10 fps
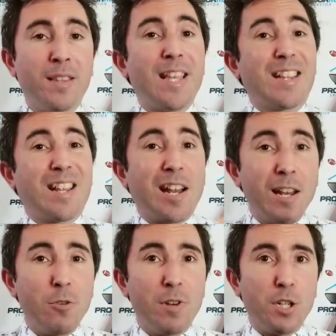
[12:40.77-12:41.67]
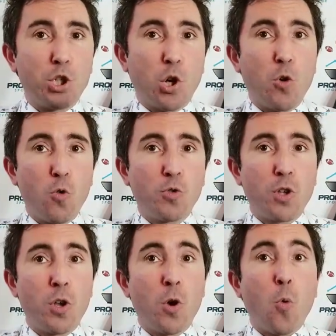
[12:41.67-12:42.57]
that clearly shows
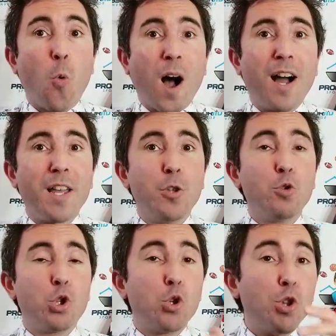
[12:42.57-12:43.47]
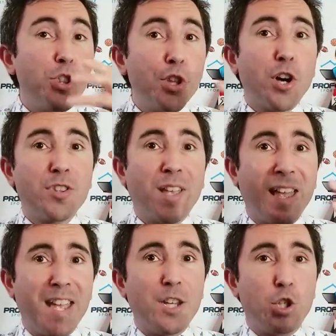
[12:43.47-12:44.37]
why you should not
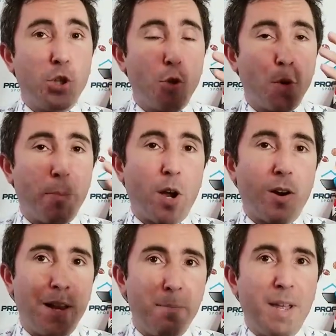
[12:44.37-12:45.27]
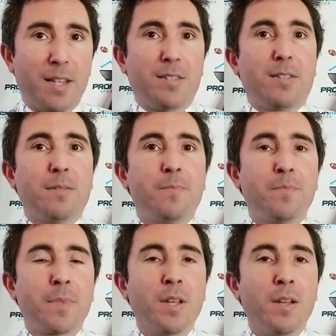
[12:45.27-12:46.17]
hedge your parlay bets.
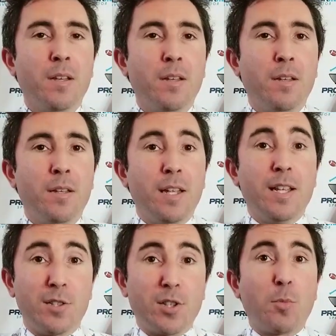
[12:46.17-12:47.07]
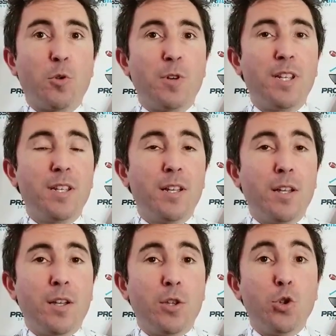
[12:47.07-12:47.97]
In summary,
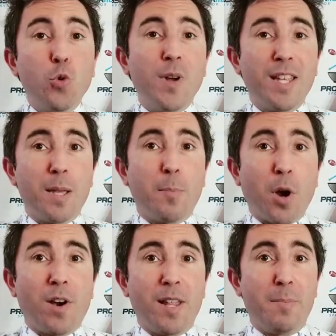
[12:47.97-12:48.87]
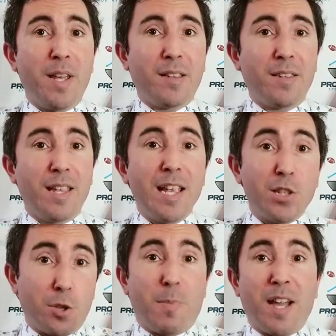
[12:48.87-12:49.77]
doing a parlay bet
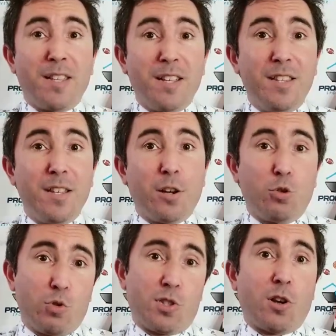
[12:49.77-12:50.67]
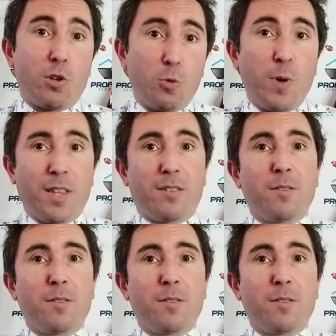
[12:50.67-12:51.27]
is a bad idea to start with.